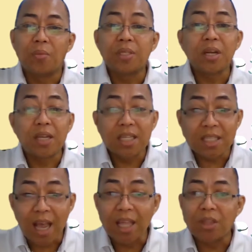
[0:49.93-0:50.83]
which are
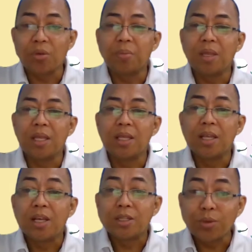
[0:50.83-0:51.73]
designed to be
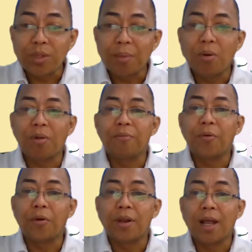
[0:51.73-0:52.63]
suitable
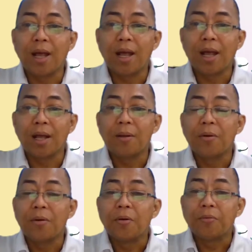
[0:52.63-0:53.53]
for
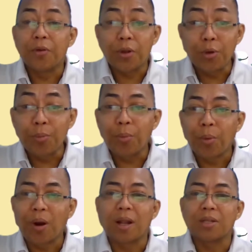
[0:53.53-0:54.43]

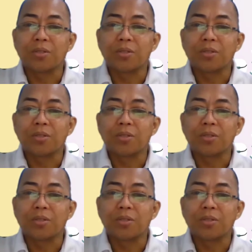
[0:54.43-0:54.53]
group work.